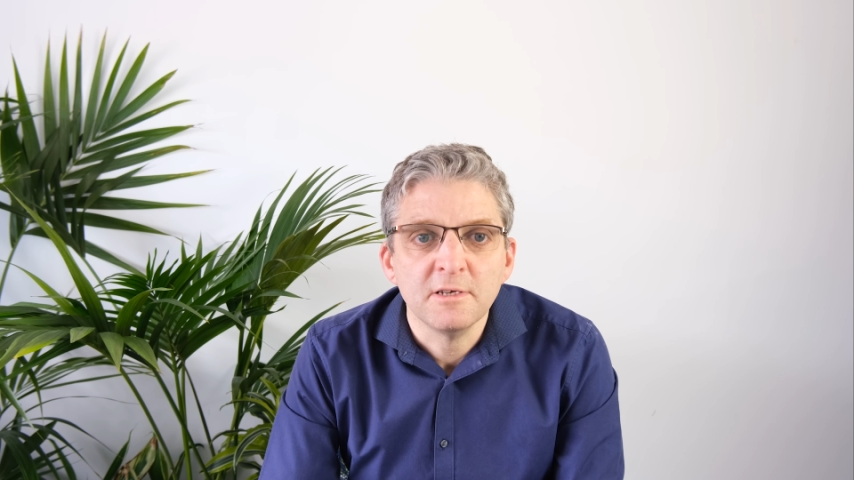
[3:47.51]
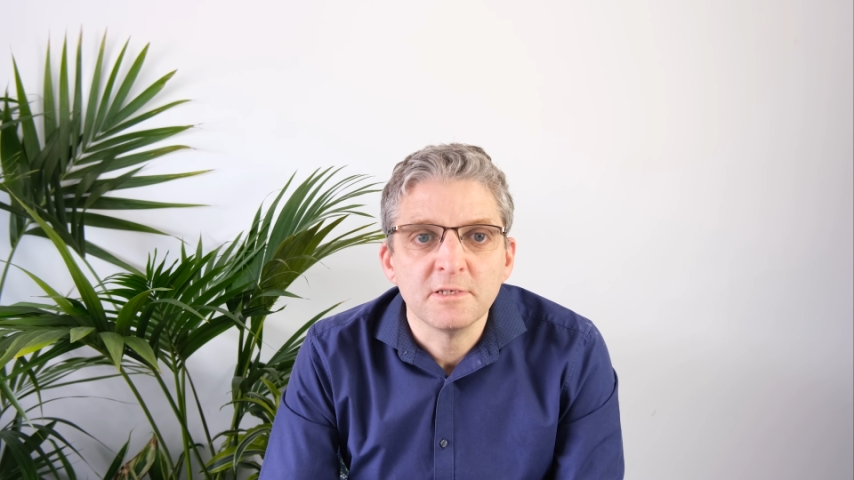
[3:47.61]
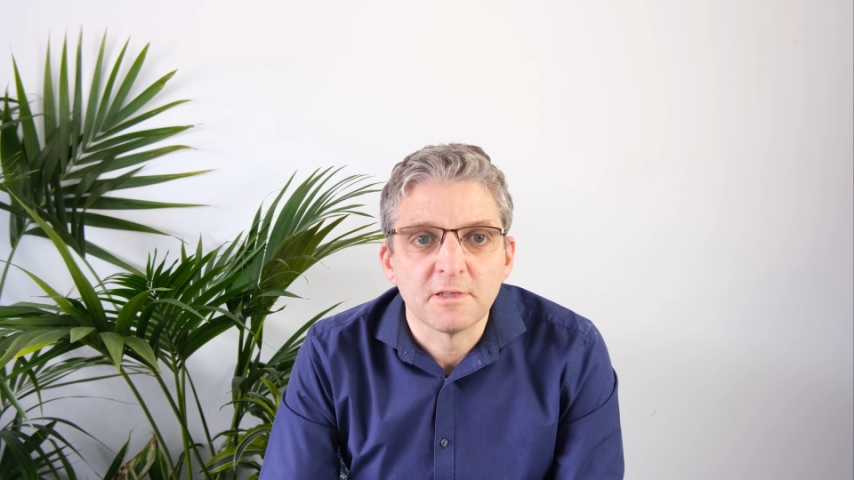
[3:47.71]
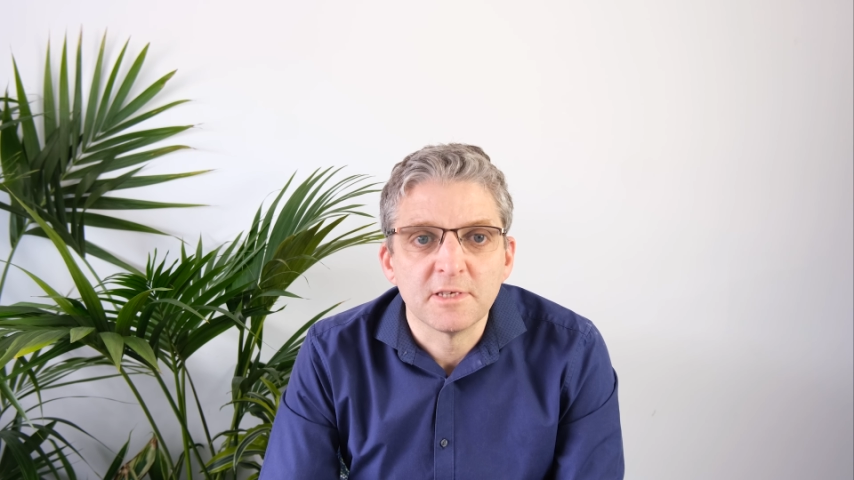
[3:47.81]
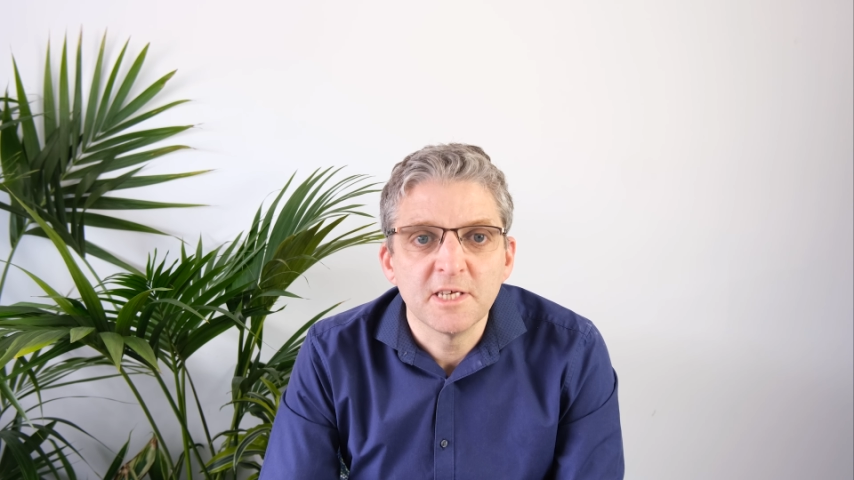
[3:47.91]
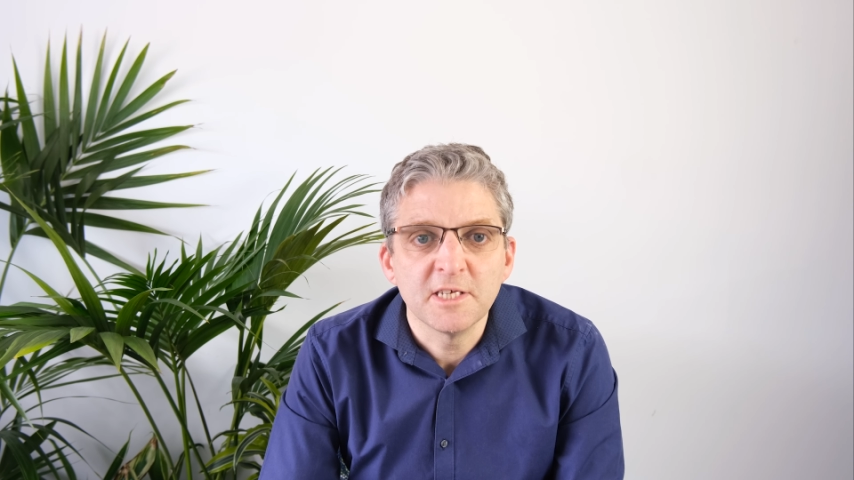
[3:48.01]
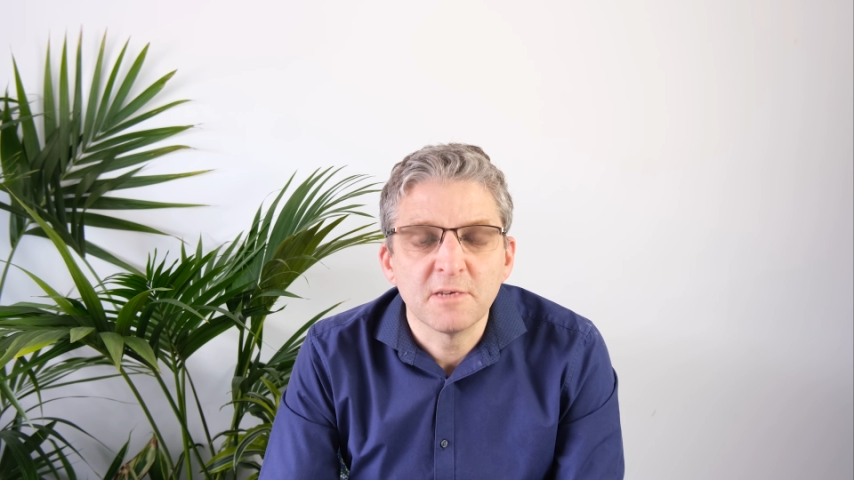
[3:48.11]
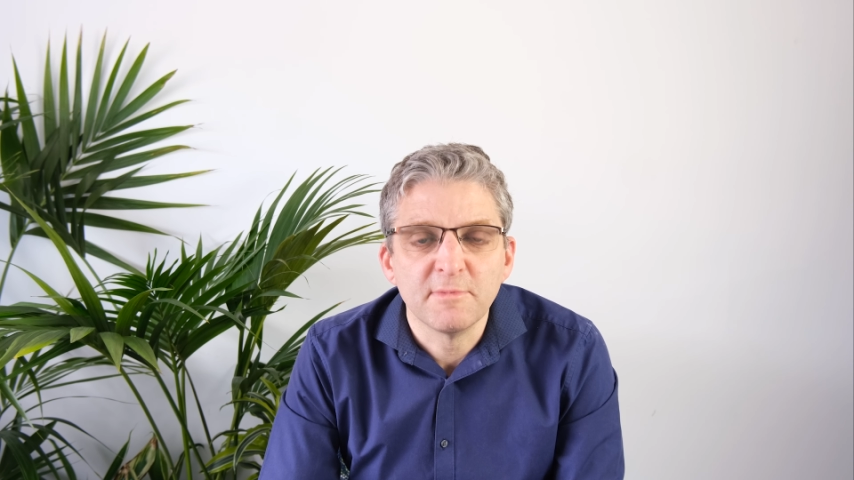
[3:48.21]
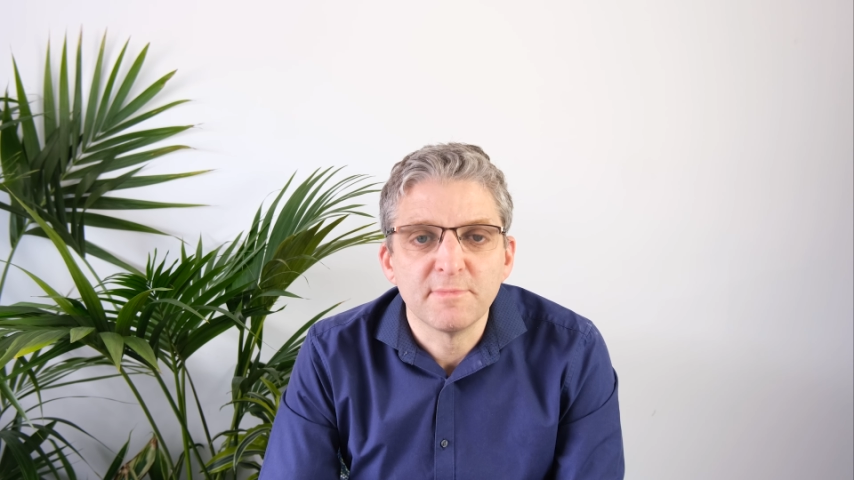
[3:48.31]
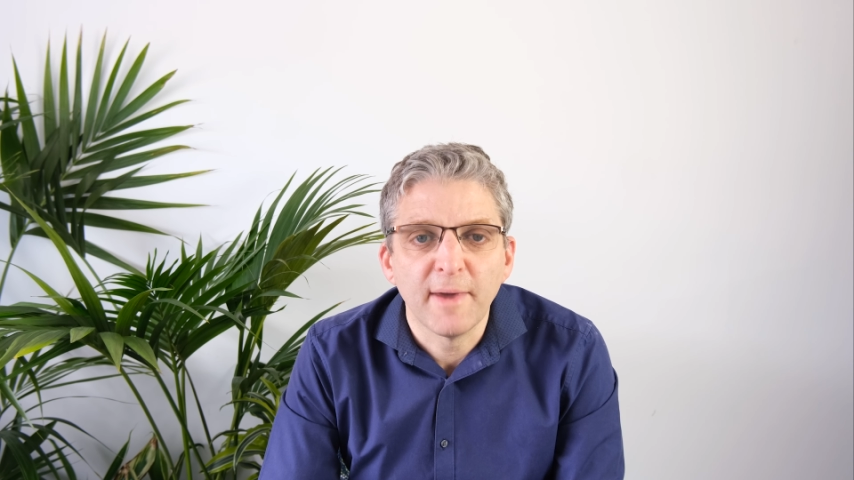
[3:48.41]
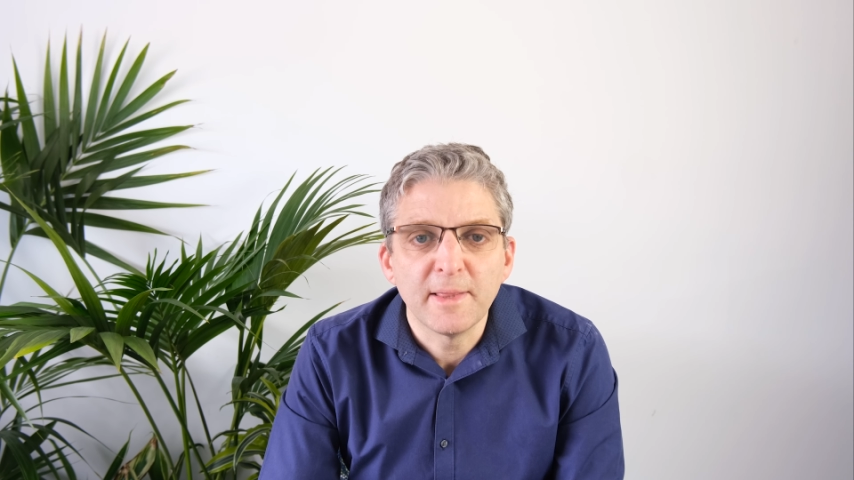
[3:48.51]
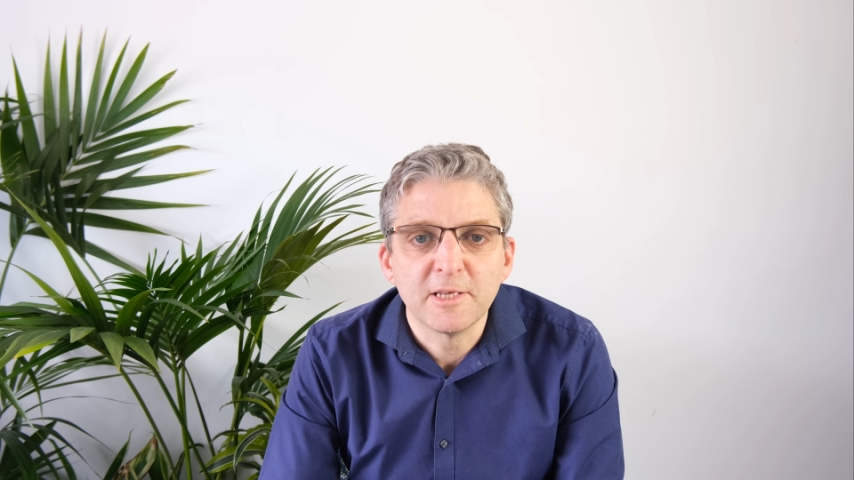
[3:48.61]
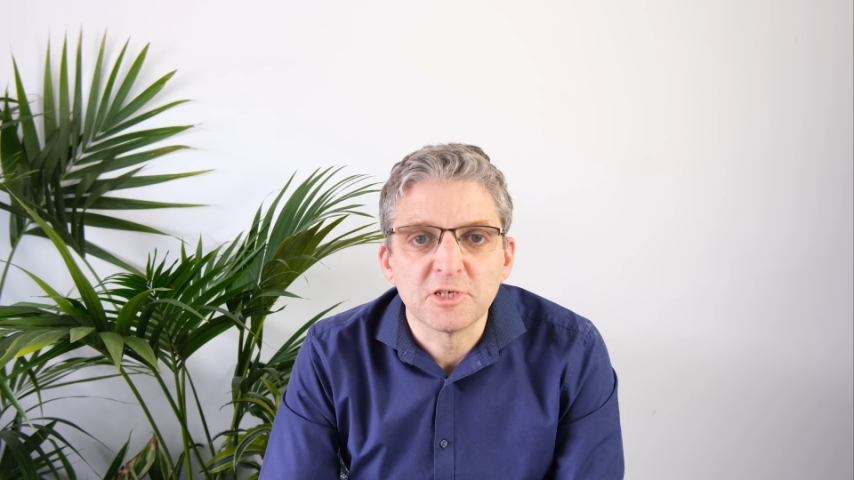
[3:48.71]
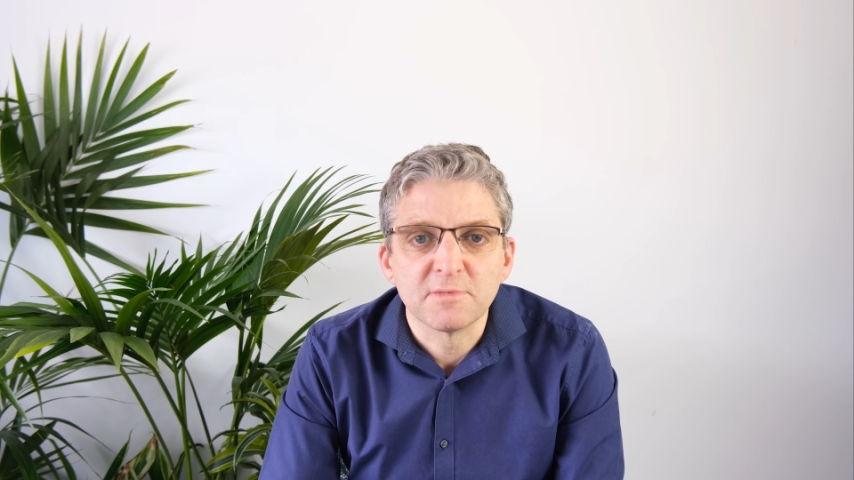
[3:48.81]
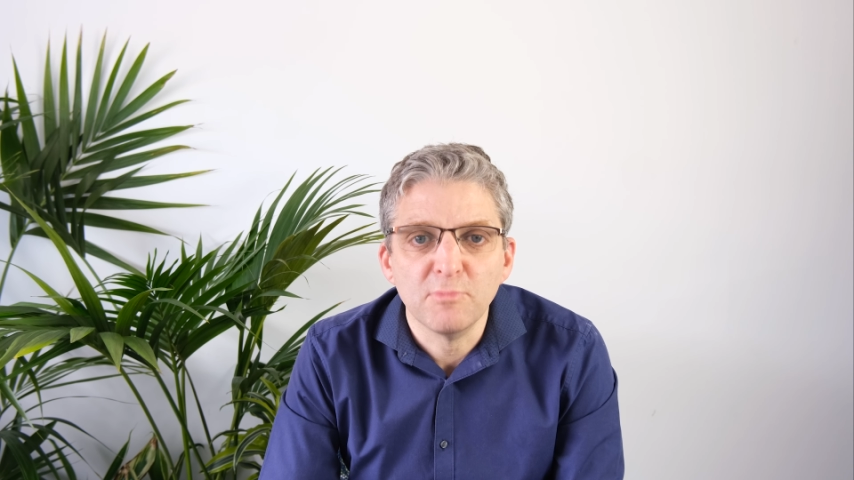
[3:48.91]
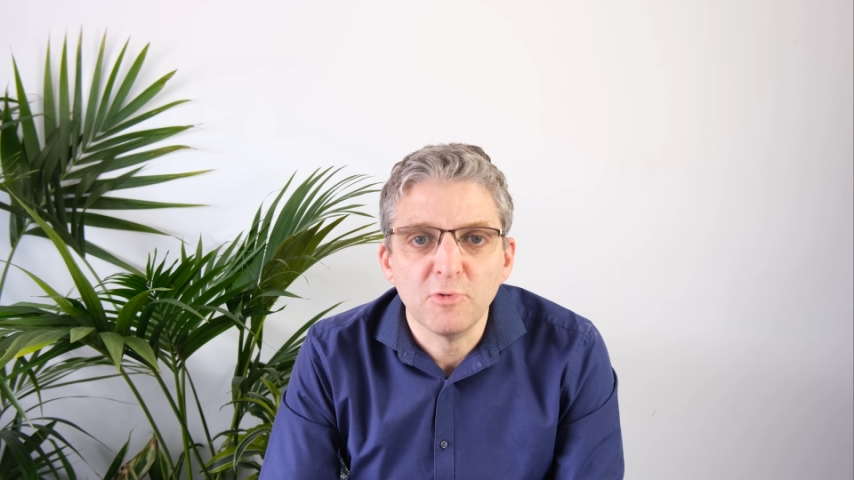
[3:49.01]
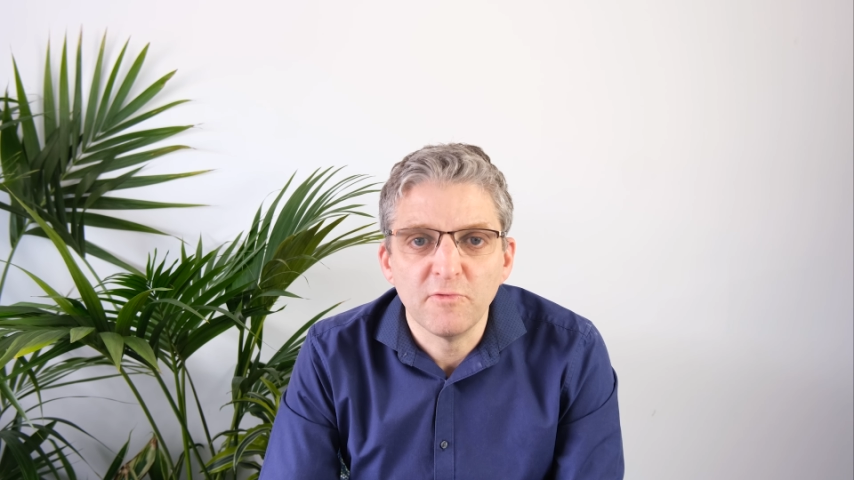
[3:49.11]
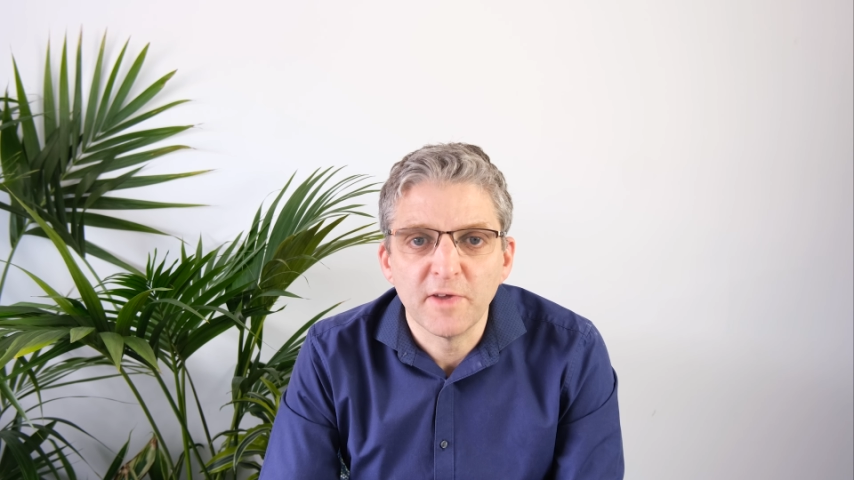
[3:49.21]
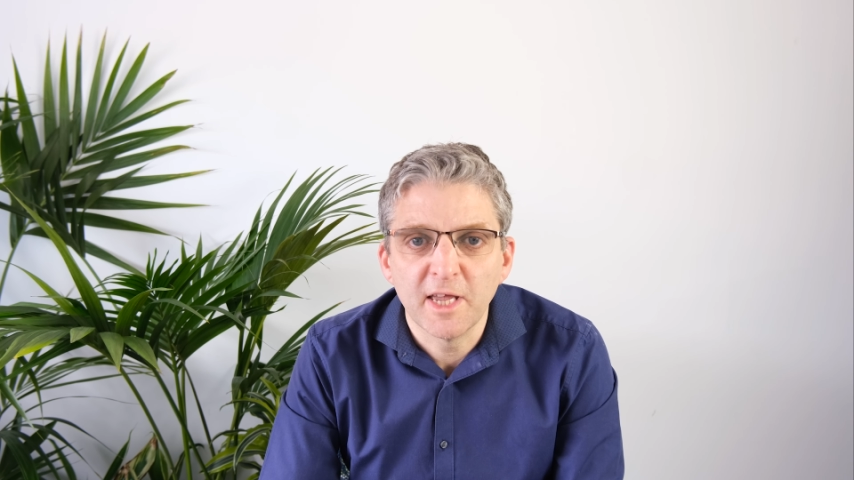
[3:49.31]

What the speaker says: so the system is mainly just moving